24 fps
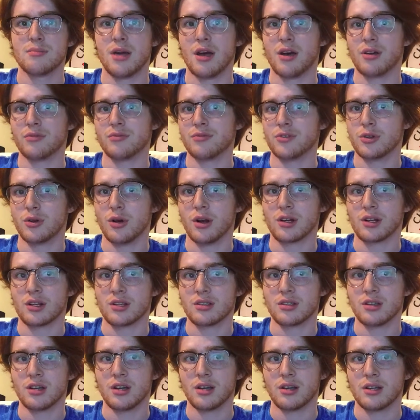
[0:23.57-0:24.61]
Mountain View,
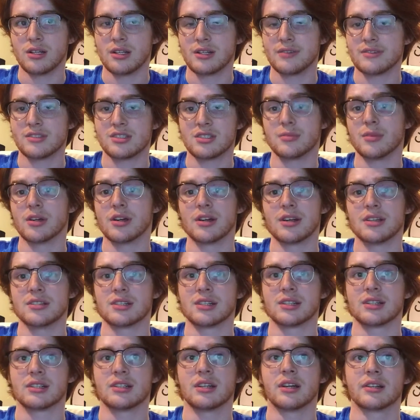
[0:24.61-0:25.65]
Arkansas, and even some
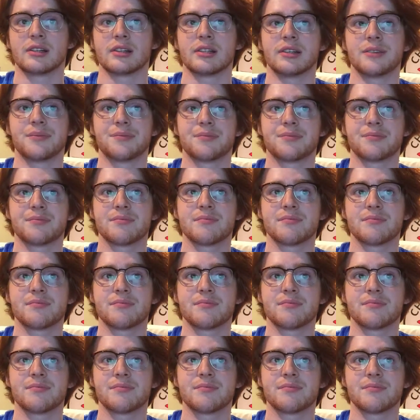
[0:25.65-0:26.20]
areas in Kentucky.